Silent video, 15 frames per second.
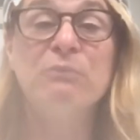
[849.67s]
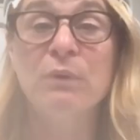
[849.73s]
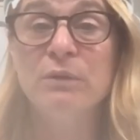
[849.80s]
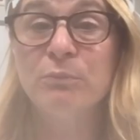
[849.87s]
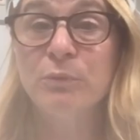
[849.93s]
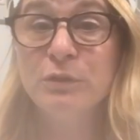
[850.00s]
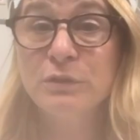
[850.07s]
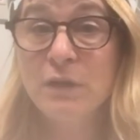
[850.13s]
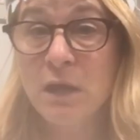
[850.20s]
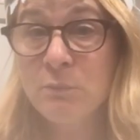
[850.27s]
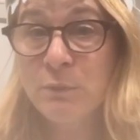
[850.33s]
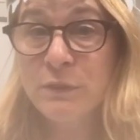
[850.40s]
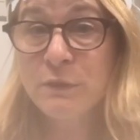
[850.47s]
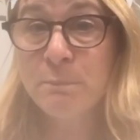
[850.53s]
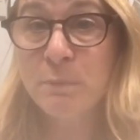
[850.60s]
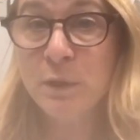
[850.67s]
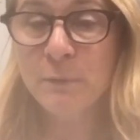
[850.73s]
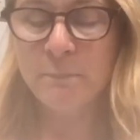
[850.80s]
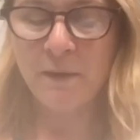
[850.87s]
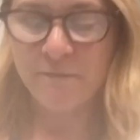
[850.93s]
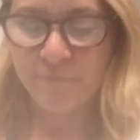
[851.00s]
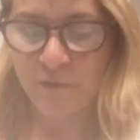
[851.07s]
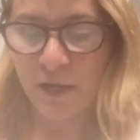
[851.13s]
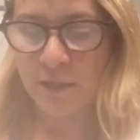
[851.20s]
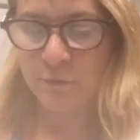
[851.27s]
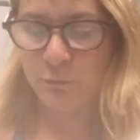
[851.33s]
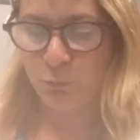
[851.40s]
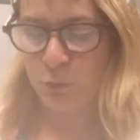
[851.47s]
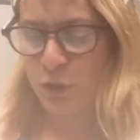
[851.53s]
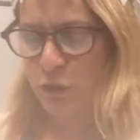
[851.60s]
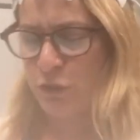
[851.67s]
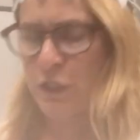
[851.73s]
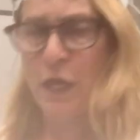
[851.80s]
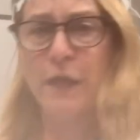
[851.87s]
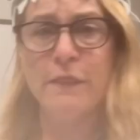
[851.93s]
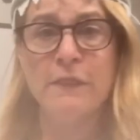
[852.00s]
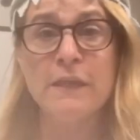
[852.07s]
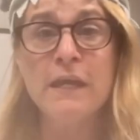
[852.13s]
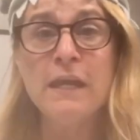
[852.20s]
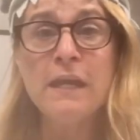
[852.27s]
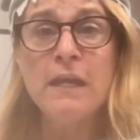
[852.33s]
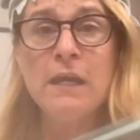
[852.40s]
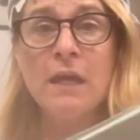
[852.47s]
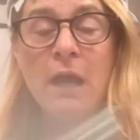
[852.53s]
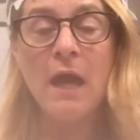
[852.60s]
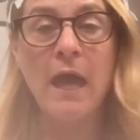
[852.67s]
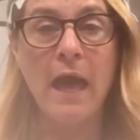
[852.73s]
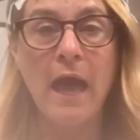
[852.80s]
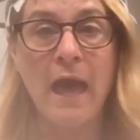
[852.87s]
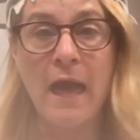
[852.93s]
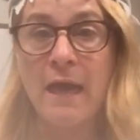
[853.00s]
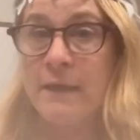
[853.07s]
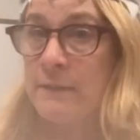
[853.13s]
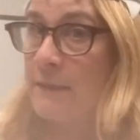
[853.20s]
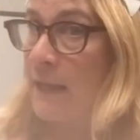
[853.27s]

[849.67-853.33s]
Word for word: when we're done with the book my friends we say the and